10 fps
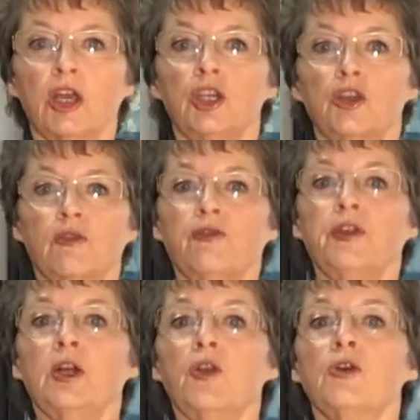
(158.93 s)
You can
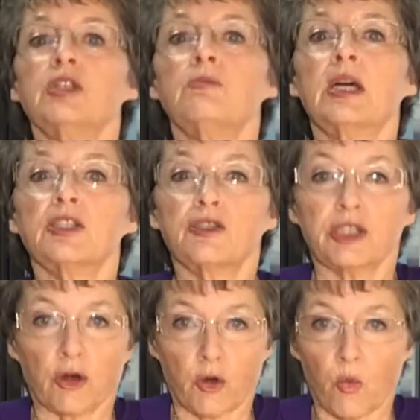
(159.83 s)
feel those muscles
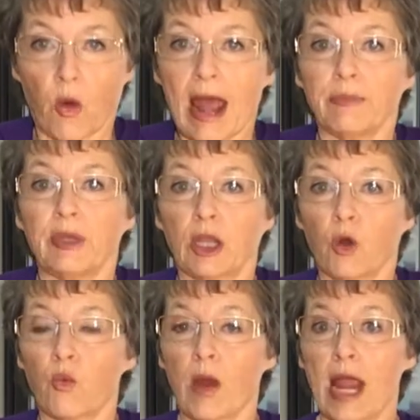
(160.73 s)
that are wrapping
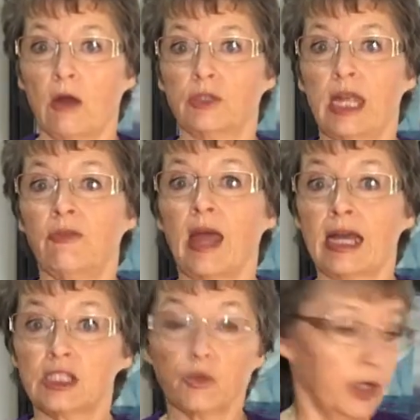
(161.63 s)
around, and
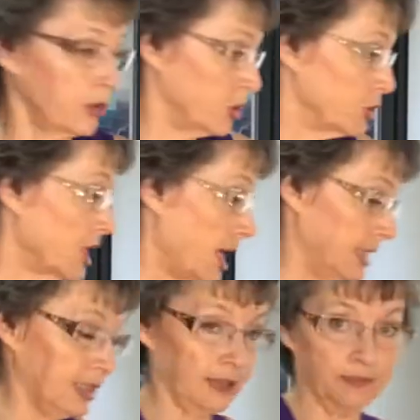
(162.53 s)
that's where they're
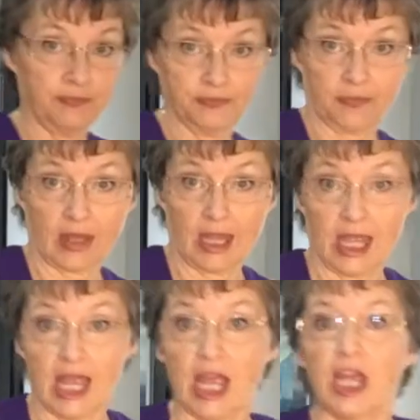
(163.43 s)
tight.
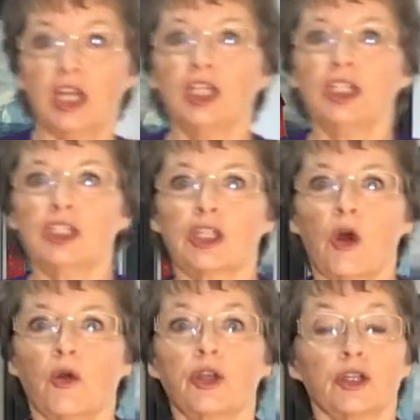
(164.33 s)

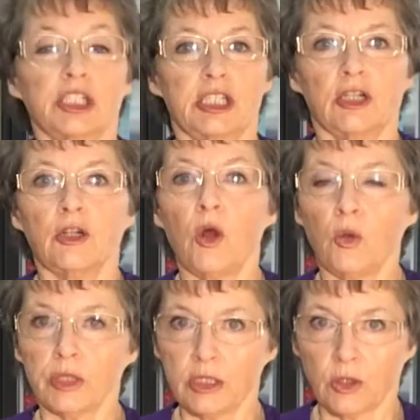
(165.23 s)
So you're still
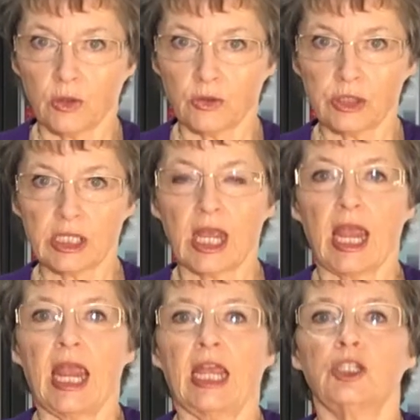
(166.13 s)
holding those
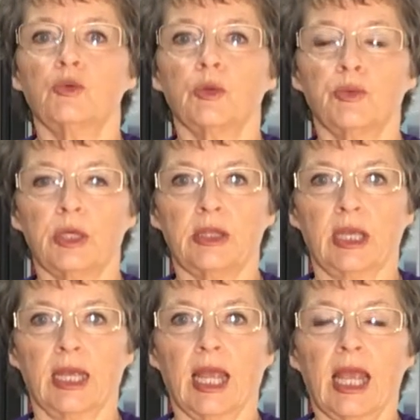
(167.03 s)
and you are
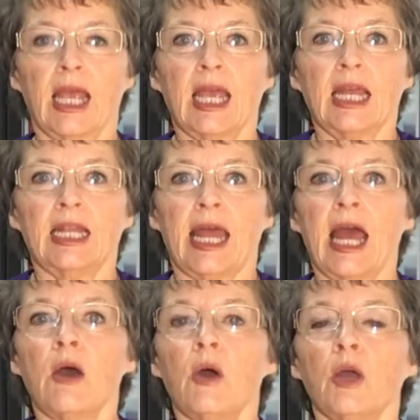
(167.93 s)
breathing.
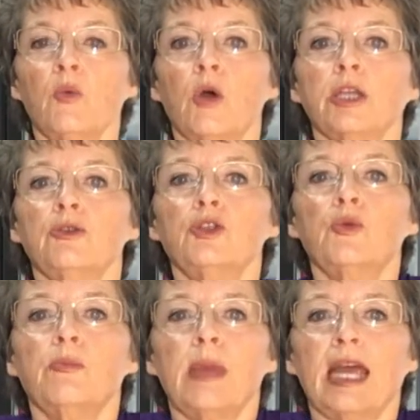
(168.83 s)
Now I want you to
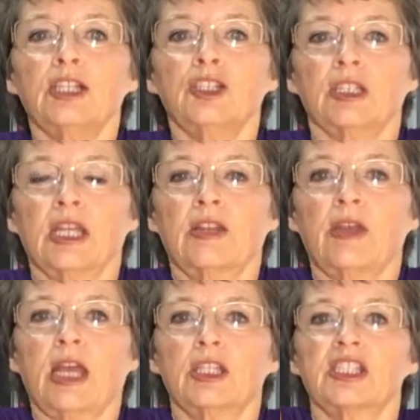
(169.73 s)
imagine
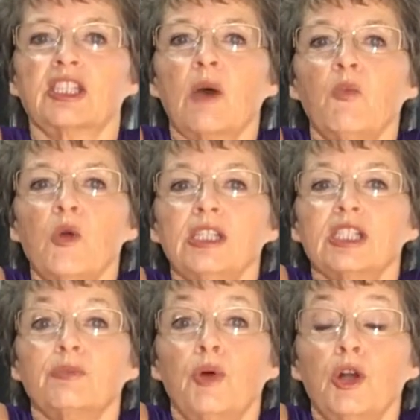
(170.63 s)
that someone
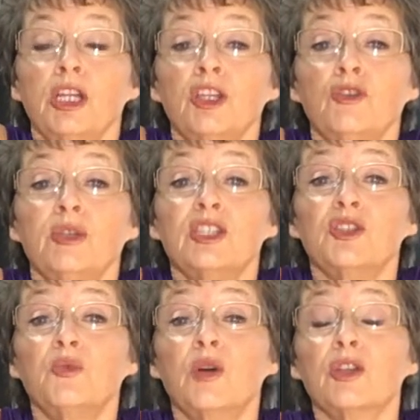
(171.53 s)
is putting you
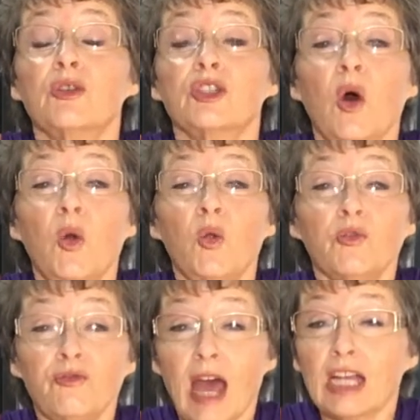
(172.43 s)
into one of those
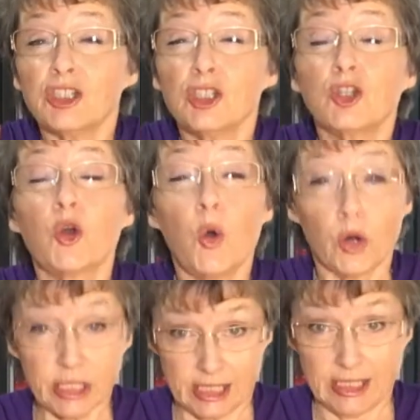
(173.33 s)
old-fashioned
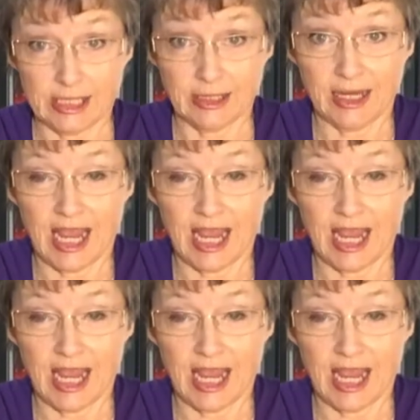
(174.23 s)
corsets,